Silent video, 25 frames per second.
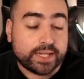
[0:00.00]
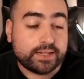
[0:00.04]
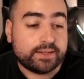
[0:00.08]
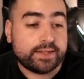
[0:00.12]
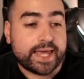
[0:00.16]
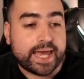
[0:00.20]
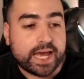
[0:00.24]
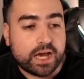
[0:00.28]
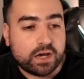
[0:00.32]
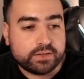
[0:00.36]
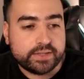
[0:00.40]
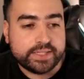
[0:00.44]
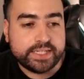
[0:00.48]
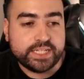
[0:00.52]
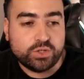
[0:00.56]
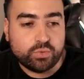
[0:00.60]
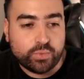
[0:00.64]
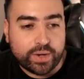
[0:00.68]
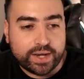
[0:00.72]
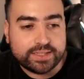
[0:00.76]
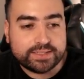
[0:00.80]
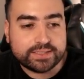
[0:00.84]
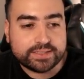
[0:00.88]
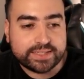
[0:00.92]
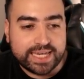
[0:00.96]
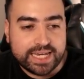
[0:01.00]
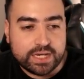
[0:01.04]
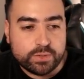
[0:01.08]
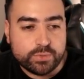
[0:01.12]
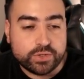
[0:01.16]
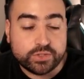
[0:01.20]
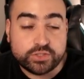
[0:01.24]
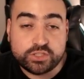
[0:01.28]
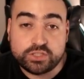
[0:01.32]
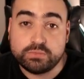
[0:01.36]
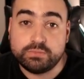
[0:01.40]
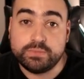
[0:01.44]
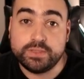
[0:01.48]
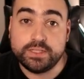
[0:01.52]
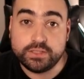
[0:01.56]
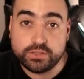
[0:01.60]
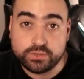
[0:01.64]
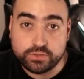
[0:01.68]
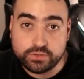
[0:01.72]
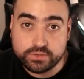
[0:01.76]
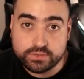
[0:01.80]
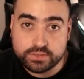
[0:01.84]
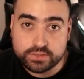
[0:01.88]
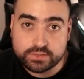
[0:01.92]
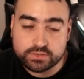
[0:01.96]
allow the awaits keyword to be
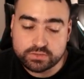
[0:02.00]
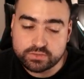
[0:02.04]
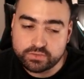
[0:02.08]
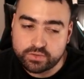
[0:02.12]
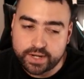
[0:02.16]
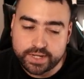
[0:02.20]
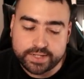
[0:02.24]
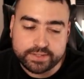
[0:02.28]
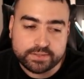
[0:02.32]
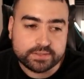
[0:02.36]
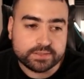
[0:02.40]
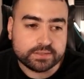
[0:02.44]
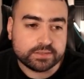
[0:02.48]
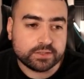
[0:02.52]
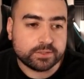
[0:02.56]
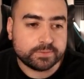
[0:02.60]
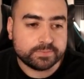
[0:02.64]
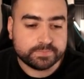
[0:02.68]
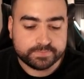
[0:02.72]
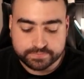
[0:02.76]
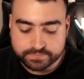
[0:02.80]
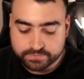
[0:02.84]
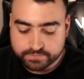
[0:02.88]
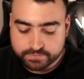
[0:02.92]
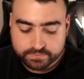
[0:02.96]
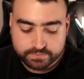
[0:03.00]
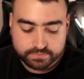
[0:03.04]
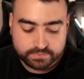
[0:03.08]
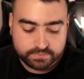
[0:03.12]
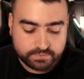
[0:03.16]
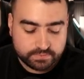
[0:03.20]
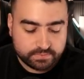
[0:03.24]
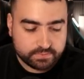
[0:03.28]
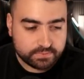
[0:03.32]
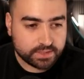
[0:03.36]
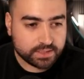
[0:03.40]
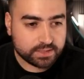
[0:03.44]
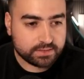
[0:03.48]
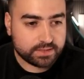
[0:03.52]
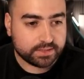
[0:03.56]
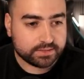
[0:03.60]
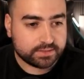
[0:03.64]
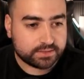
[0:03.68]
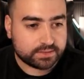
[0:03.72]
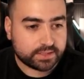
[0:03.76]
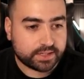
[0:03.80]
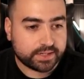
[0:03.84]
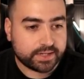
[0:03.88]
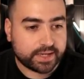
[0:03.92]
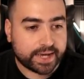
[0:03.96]
used, right? So
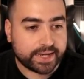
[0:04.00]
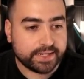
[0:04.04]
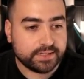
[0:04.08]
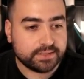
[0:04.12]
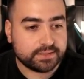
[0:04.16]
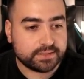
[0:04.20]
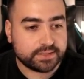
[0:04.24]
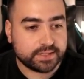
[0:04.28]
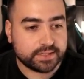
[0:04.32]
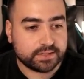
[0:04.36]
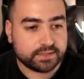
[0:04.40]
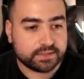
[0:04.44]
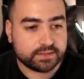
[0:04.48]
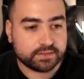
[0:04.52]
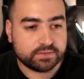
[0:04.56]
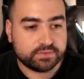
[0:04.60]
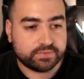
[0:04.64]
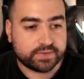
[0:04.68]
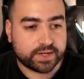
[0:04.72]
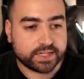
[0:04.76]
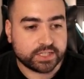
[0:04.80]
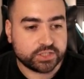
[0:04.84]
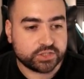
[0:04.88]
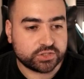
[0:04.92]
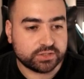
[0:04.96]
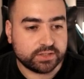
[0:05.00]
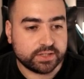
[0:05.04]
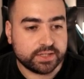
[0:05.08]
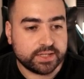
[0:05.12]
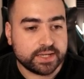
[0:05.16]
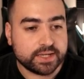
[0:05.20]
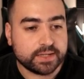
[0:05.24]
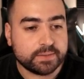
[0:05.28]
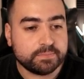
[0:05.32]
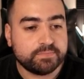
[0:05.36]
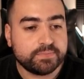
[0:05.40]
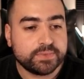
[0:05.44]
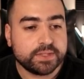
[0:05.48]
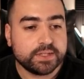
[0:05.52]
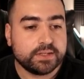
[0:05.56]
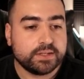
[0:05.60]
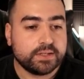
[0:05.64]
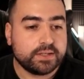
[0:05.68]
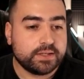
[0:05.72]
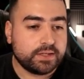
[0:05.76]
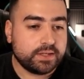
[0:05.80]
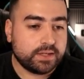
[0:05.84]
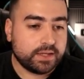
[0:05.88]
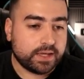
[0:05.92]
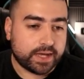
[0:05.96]
let's say async function here.
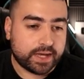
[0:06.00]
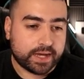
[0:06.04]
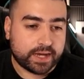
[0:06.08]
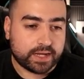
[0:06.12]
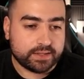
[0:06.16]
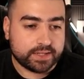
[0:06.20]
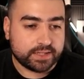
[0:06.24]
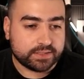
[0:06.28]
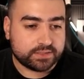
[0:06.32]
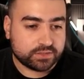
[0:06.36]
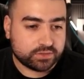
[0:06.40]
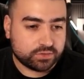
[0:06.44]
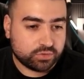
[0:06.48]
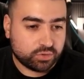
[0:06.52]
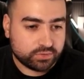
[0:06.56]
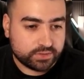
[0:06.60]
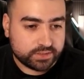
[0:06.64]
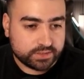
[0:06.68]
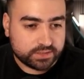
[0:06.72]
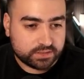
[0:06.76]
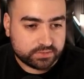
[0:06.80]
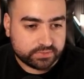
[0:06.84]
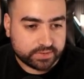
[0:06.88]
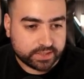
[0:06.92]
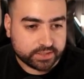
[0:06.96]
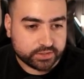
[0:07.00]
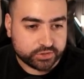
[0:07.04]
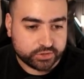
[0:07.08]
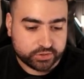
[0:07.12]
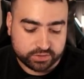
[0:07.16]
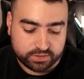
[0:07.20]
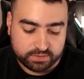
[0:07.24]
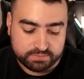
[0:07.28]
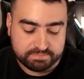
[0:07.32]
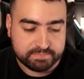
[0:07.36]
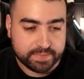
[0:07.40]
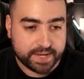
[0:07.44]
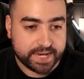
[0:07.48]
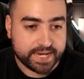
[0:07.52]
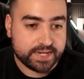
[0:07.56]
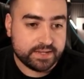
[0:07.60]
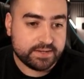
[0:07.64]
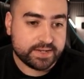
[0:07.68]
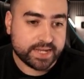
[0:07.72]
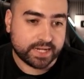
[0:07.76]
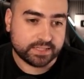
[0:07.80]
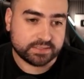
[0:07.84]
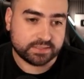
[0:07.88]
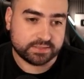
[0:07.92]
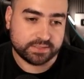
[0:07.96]
Uh, let's call this function
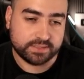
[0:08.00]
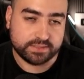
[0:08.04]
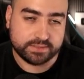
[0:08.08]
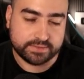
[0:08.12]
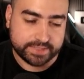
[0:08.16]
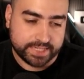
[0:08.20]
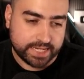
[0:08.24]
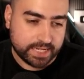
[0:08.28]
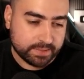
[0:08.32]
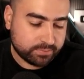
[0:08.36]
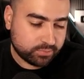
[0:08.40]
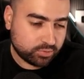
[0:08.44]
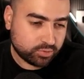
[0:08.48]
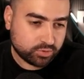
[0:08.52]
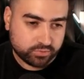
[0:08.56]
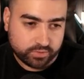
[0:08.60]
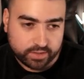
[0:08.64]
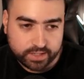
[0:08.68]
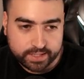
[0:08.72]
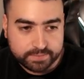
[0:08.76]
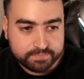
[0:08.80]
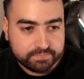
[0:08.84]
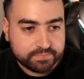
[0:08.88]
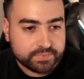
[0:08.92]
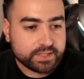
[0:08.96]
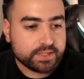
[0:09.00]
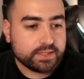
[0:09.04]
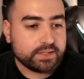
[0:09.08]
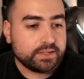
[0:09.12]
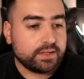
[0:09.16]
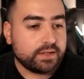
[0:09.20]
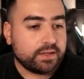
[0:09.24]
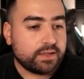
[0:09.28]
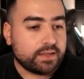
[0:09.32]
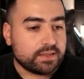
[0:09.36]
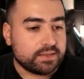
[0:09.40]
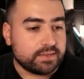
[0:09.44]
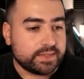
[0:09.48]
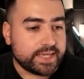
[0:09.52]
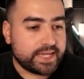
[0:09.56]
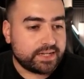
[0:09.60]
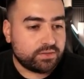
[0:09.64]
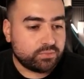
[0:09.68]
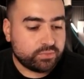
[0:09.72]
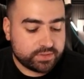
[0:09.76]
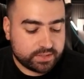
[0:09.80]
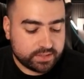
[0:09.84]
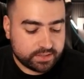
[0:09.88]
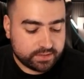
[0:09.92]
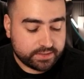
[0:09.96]
main as an example, right?
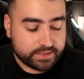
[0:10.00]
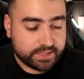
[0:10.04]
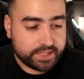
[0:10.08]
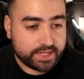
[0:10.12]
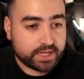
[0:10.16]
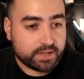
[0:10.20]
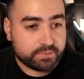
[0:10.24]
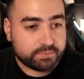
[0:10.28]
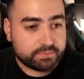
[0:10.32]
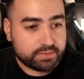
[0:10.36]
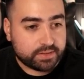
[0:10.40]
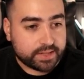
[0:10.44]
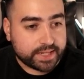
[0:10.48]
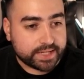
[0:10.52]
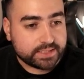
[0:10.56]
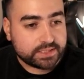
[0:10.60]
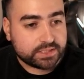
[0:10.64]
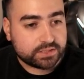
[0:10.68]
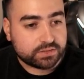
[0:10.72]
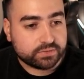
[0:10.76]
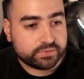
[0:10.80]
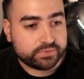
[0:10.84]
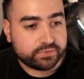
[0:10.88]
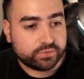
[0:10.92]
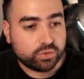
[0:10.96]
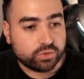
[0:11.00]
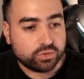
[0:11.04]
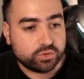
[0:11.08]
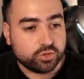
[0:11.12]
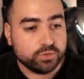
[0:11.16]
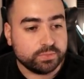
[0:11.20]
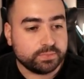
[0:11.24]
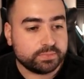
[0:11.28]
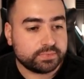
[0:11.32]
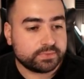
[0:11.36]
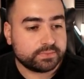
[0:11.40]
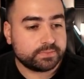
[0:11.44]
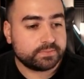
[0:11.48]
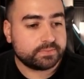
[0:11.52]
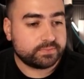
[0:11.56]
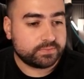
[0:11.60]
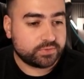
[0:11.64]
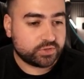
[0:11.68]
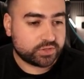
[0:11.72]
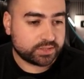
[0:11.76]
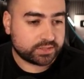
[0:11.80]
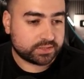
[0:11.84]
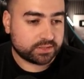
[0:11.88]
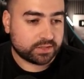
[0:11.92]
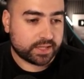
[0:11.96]
Then within here, place the for loop,
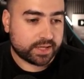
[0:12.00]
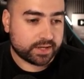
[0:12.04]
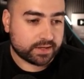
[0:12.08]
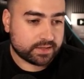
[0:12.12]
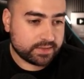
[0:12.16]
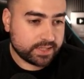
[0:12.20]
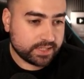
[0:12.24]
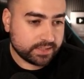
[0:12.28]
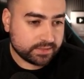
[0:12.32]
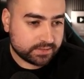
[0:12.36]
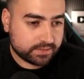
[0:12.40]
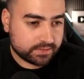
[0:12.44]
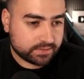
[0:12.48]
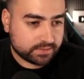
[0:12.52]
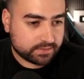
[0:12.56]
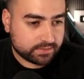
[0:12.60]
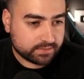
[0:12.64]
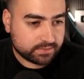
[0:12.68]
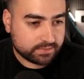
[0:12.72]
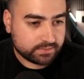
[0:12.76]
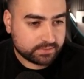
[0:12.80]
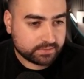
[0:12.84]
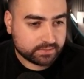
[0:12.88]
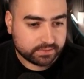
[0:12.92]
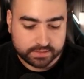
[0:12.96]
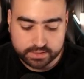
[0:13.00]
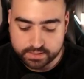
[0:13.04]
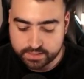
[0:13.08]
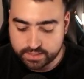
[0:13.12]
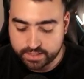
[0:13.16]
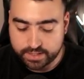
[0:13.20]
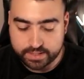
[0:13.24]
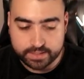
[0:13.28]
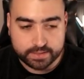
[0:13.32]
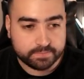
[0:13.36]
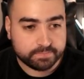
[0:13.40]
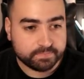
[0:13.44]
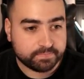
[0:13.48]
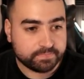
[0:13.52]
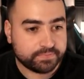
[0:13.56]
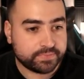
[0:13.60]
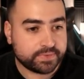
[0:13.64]
just like this, okay?